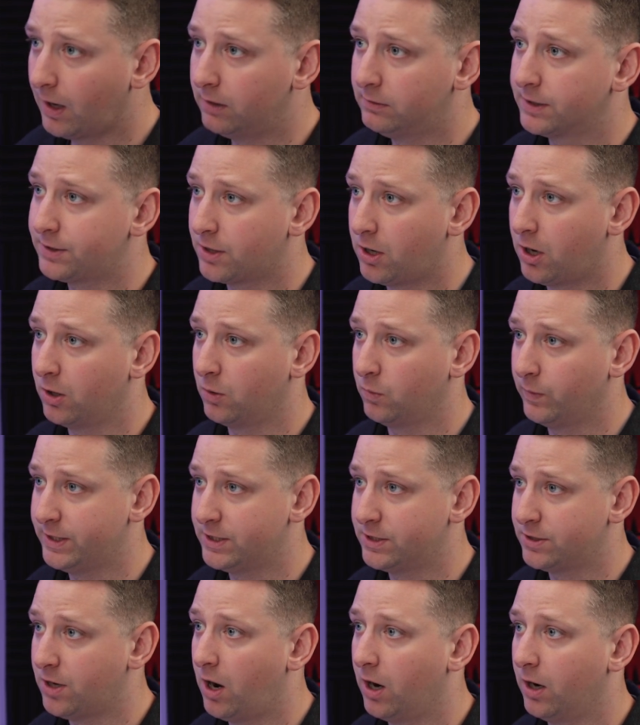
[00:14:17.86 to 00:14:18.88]
and let the heart
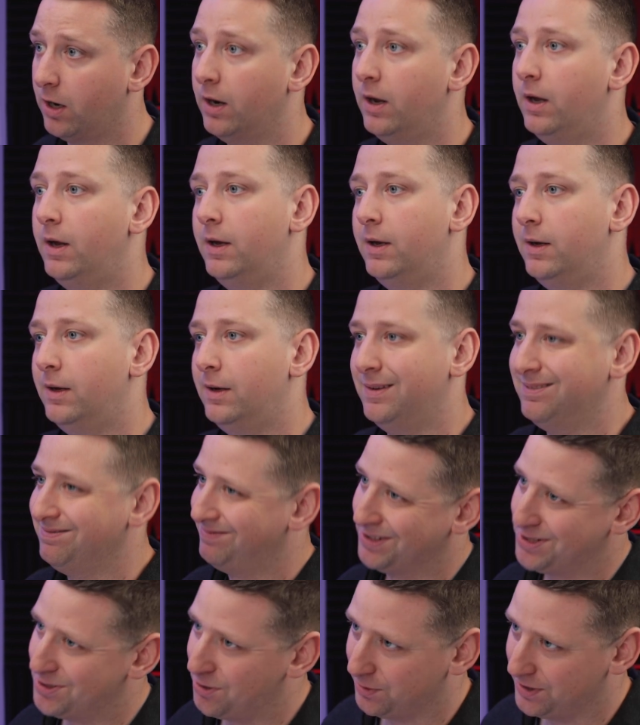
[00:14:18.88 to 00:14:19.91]
restart.
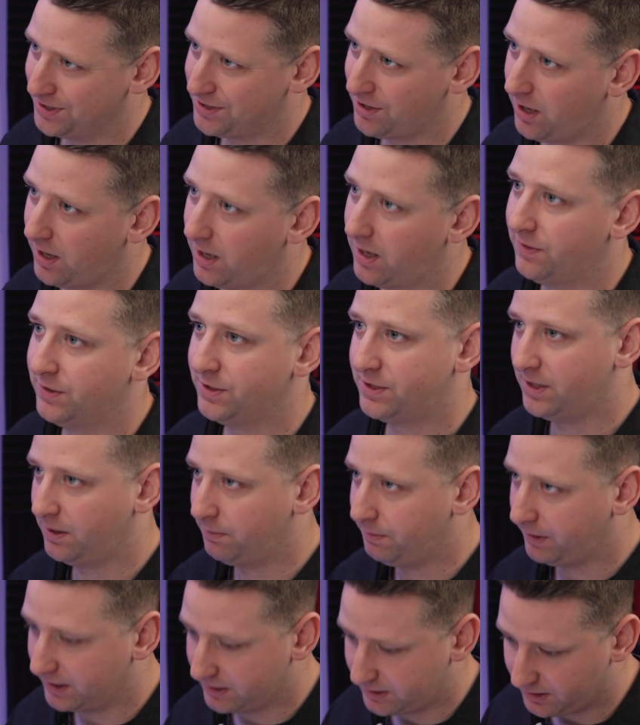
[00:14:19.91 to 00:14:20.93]
There's no restarting at this
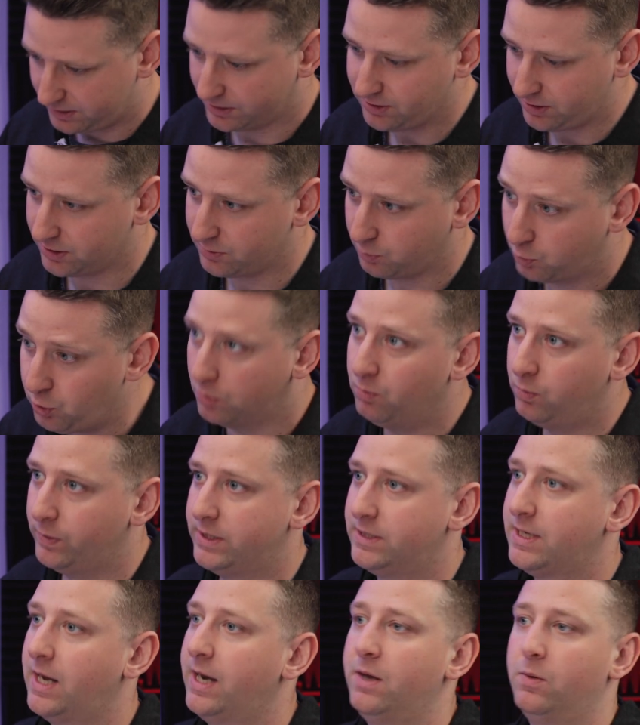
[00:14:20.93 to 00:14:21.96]
thing, because it's just, whoop,
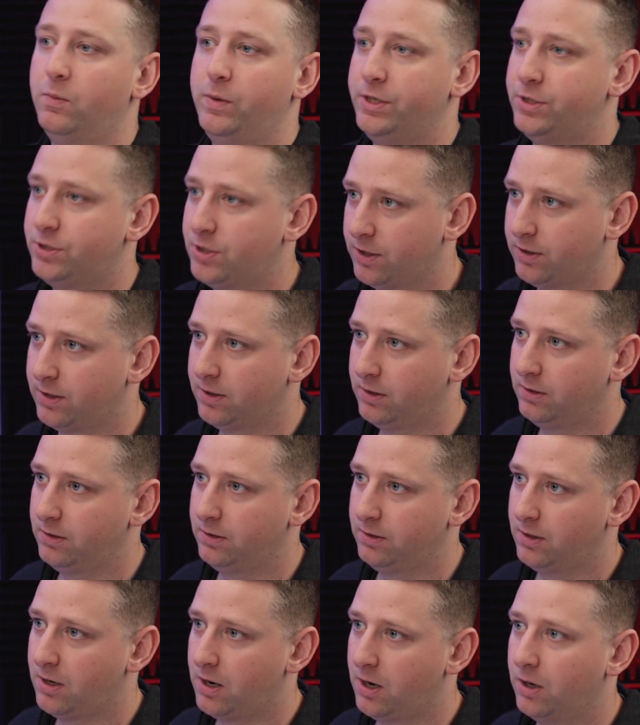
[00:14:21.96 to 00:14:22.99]
we set it, we shut
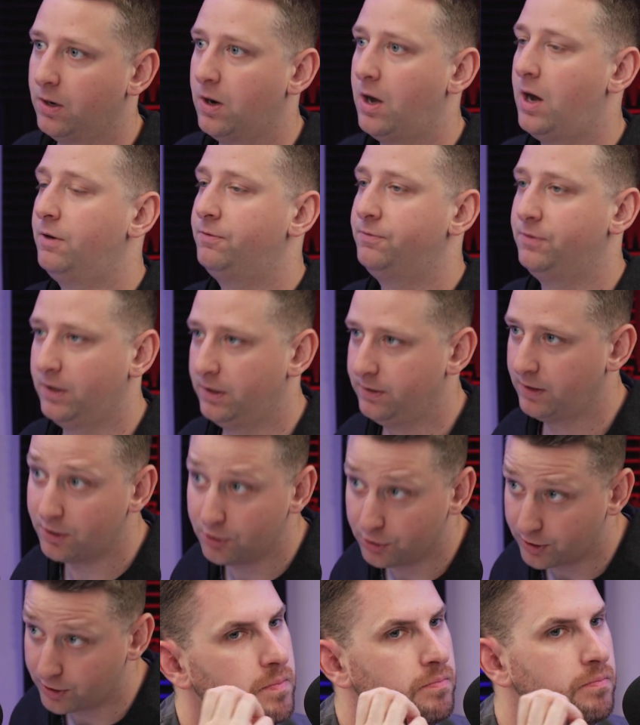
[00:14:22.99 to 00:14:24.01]
the heart off, and
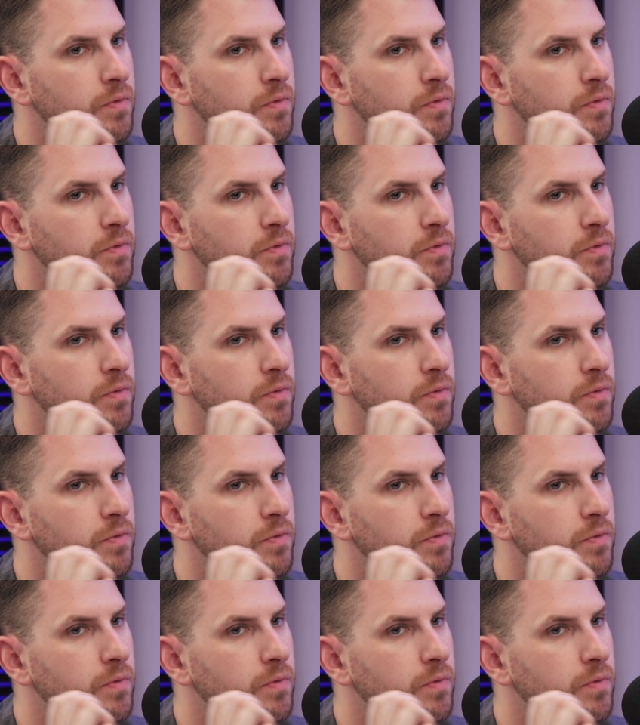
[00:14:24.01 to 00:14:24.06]
dead.